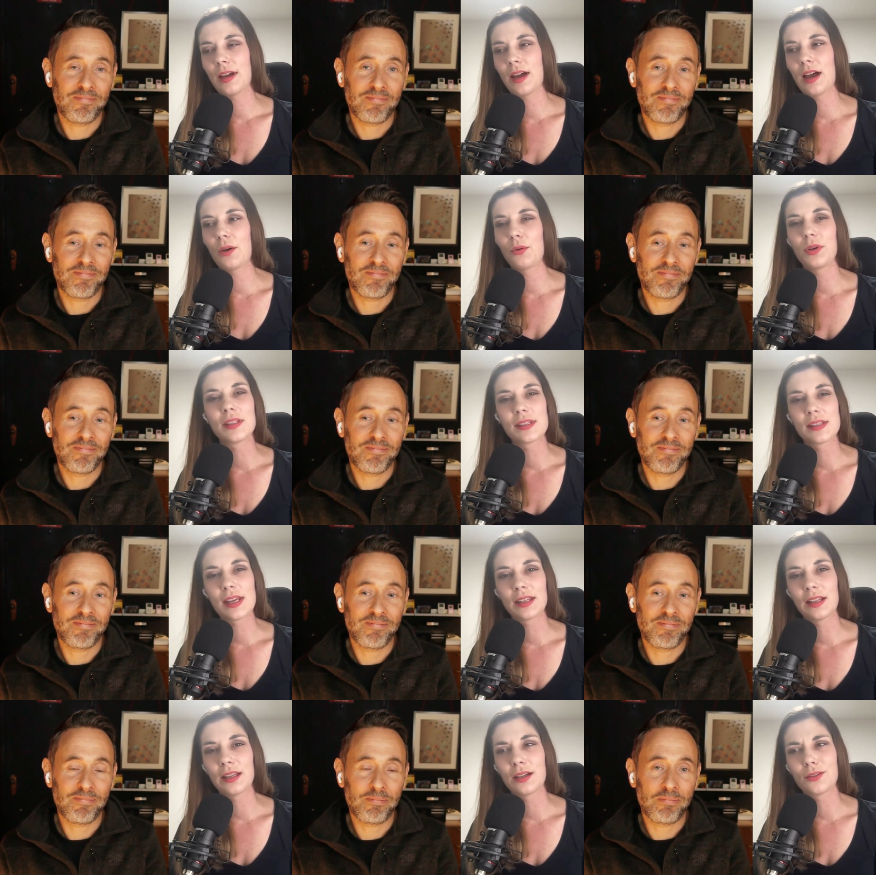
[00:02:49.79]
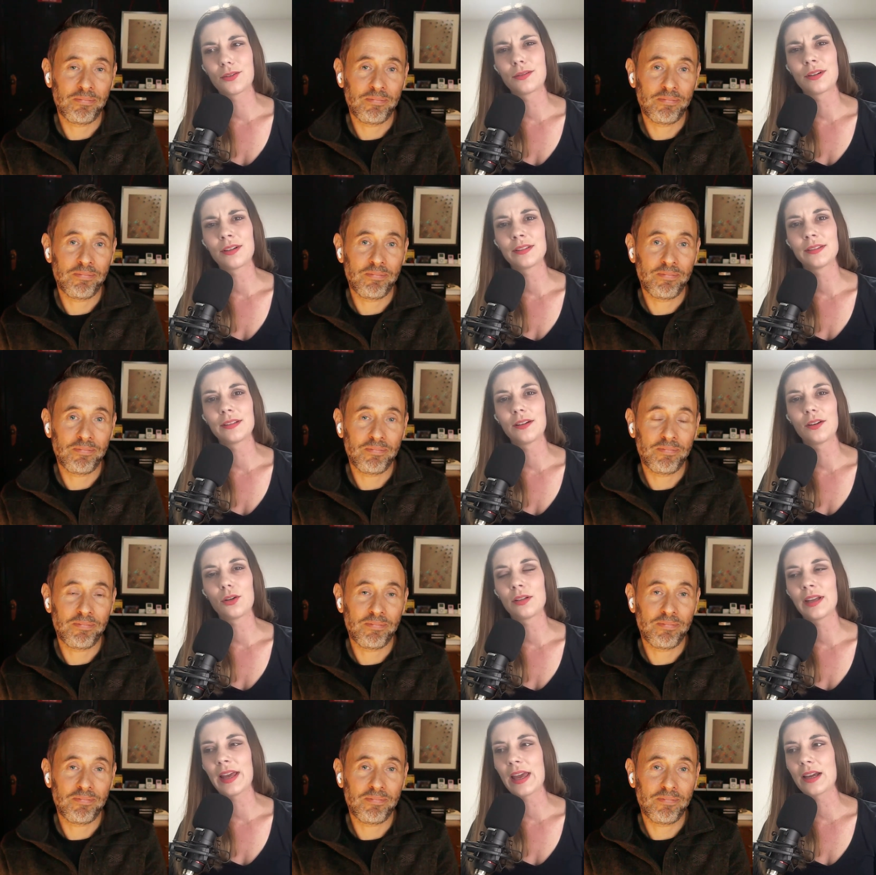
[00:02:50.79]
Speaker 1: how it said like all
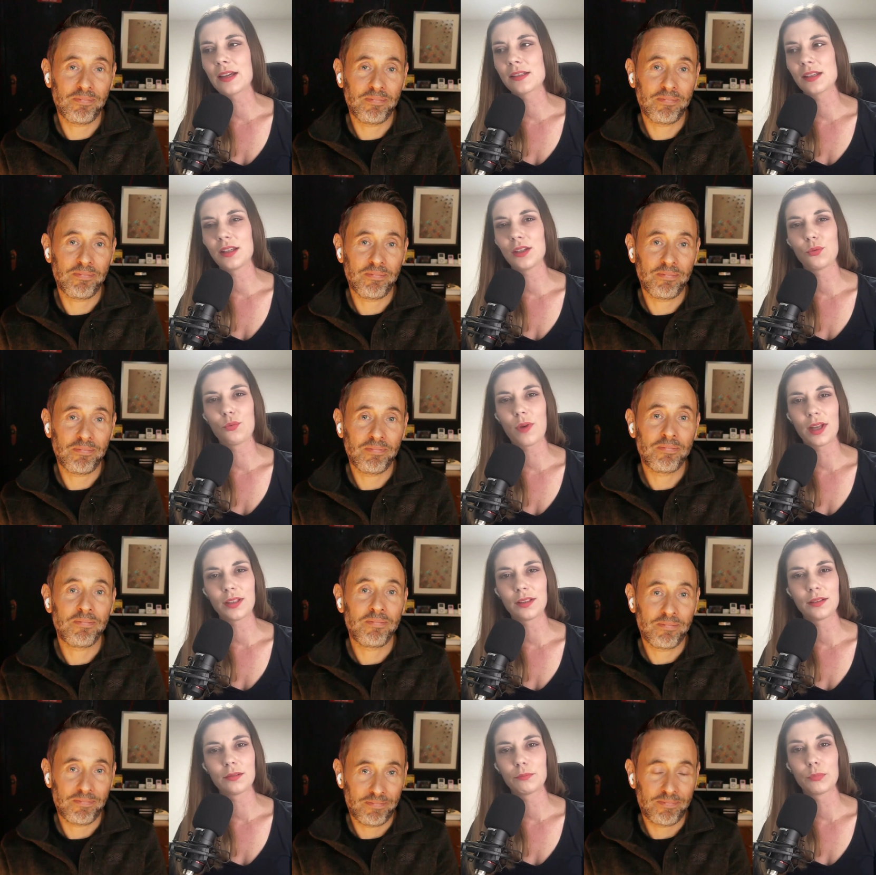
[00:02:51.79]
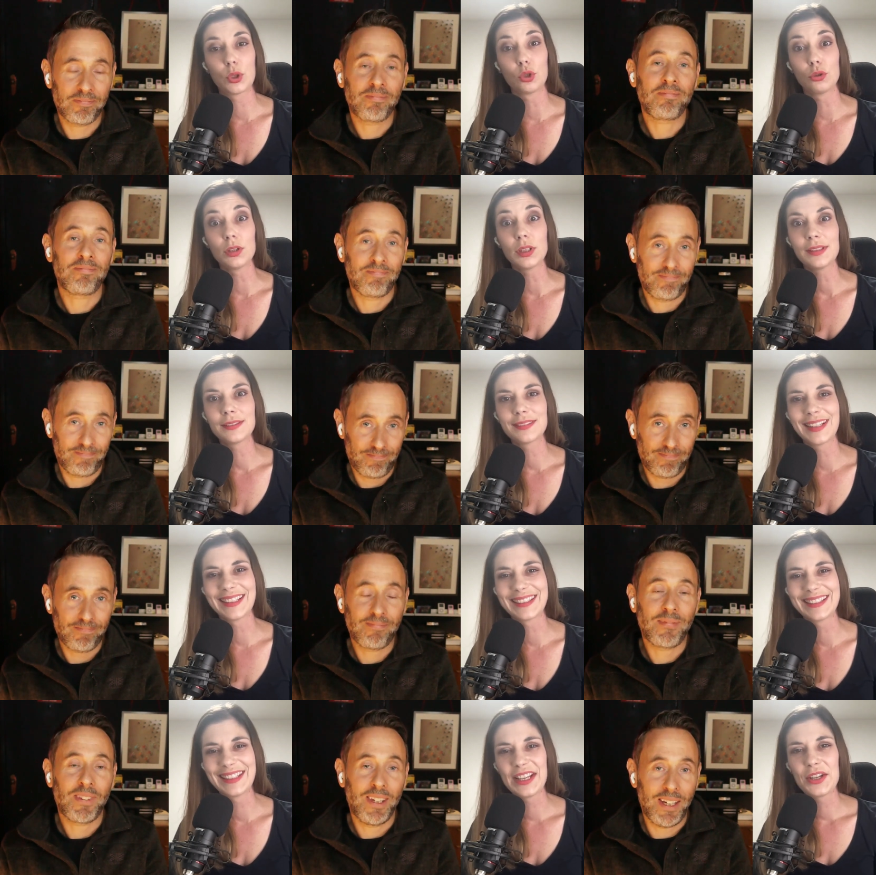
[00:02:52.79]
all eggs in one bowl
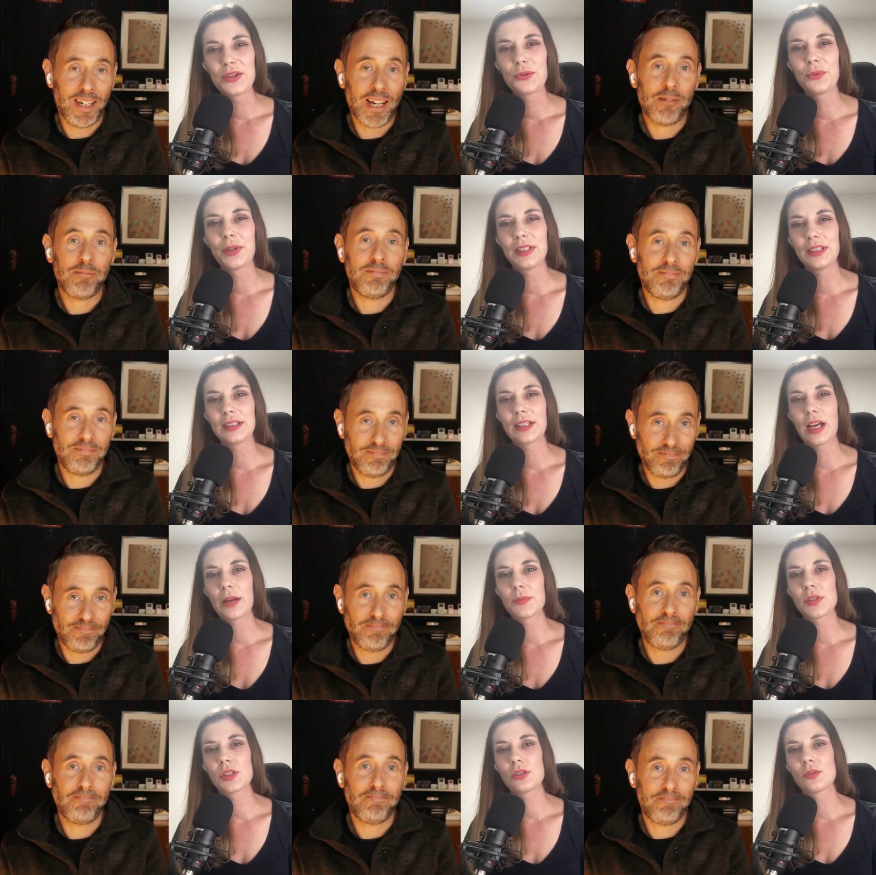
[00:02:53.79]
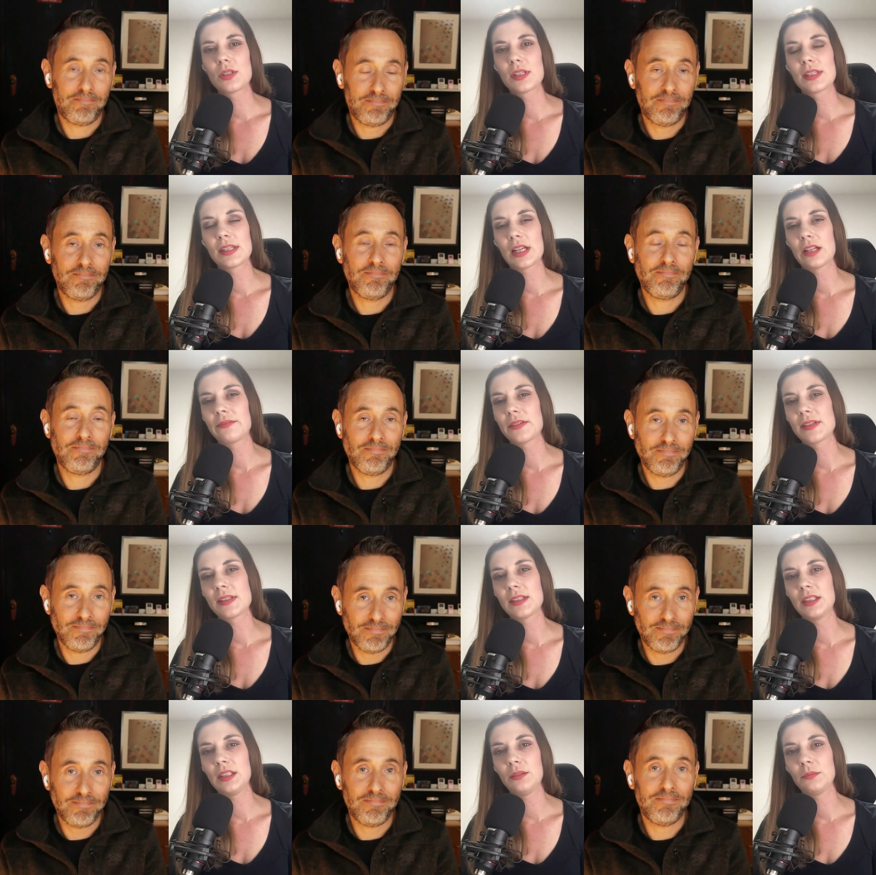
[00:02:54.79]
when it comes to
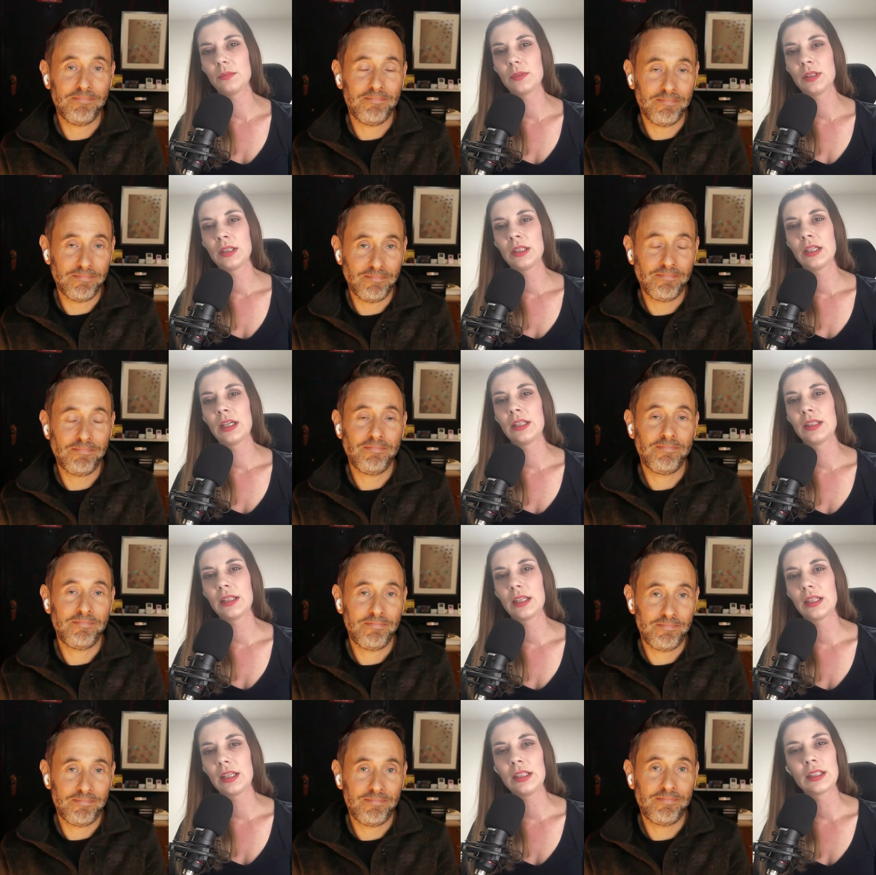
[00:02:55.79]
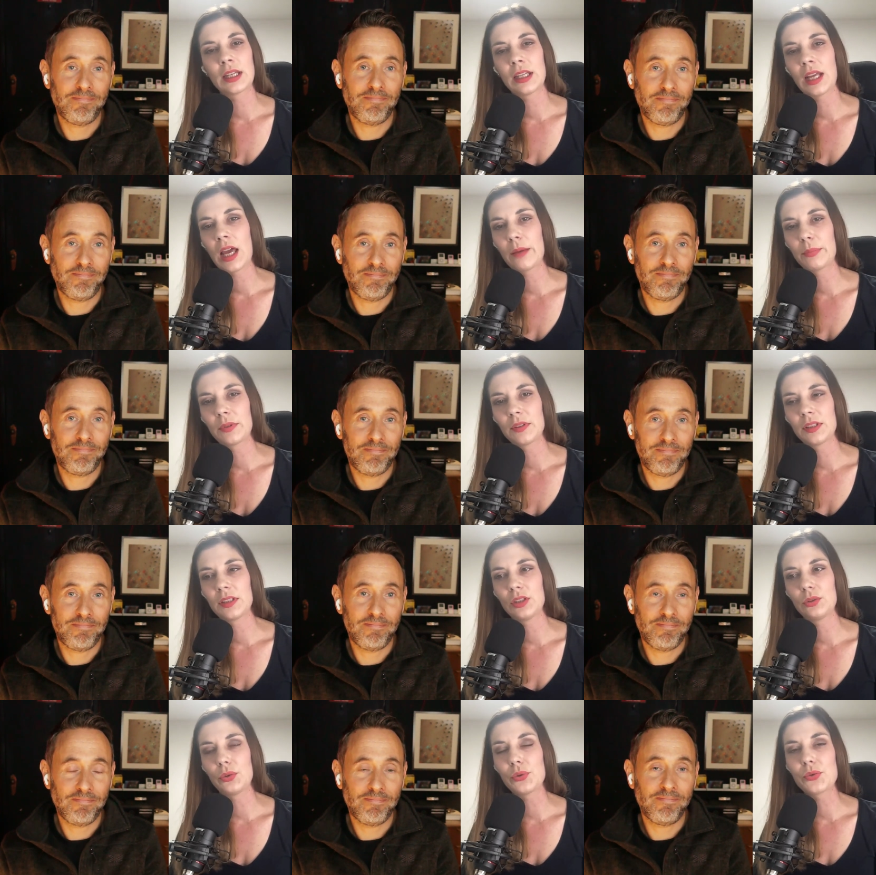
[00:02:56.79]
self-esteem and then it can happen
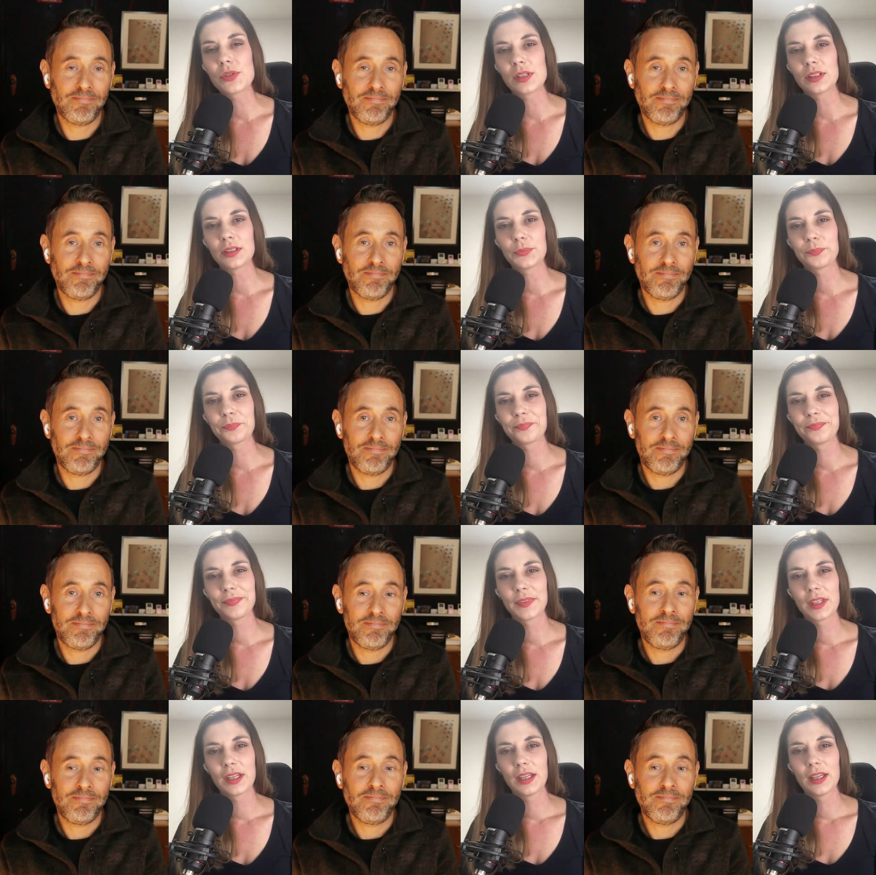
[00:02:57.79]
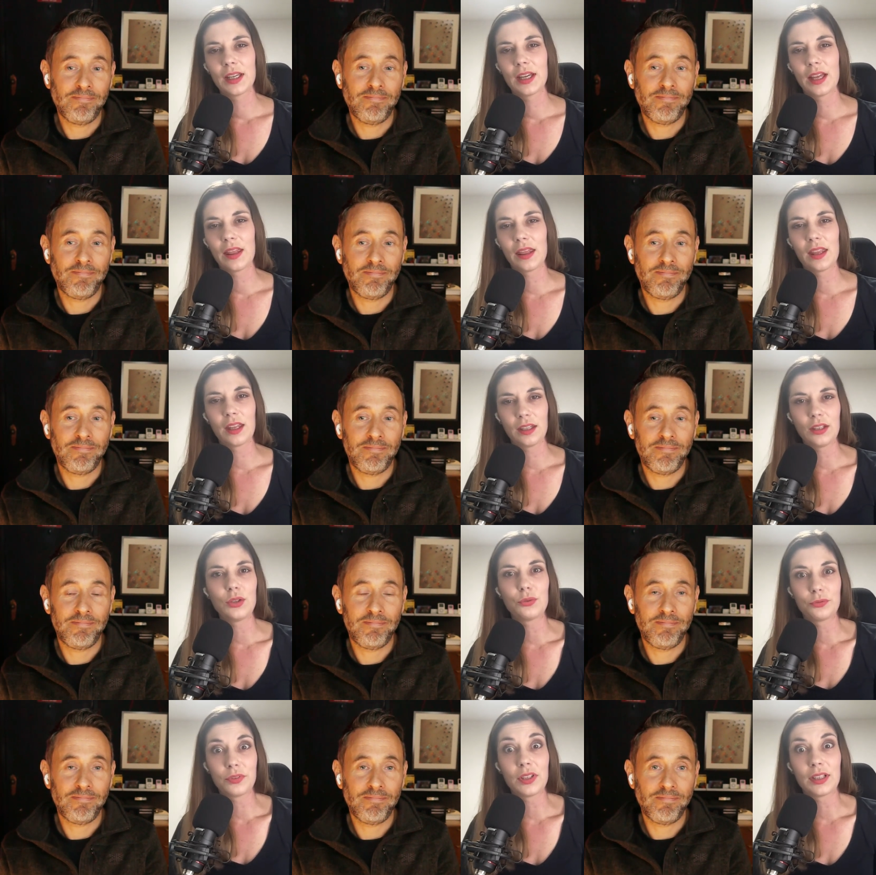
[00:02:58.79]
that you lose it and then
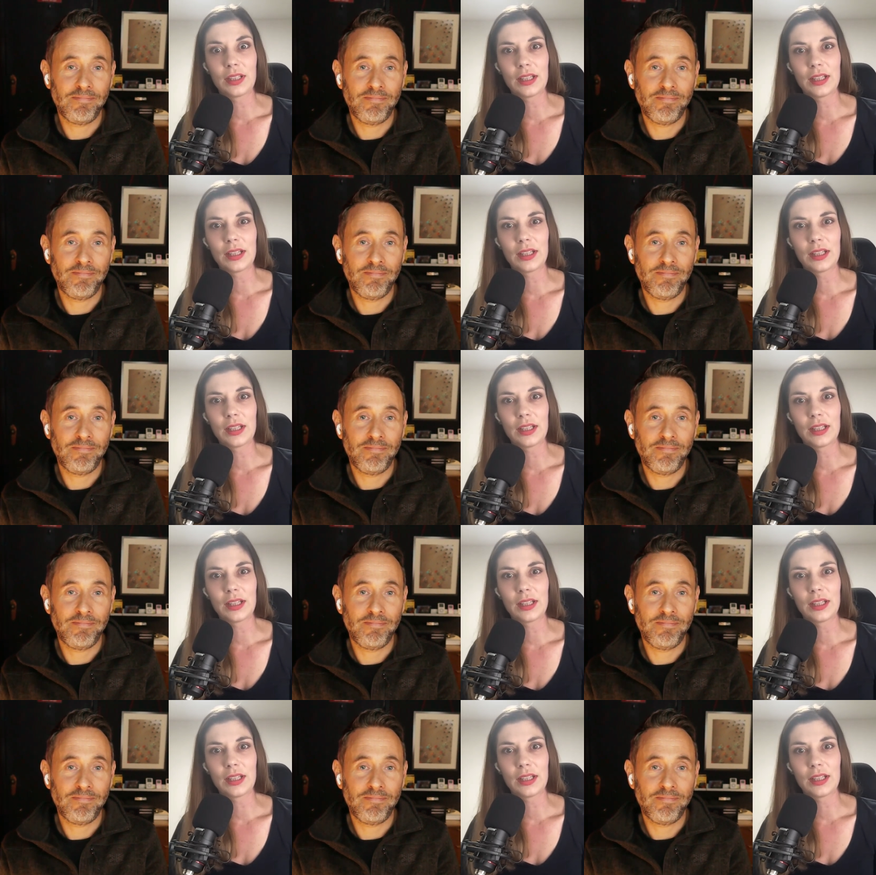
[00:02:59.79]
you feel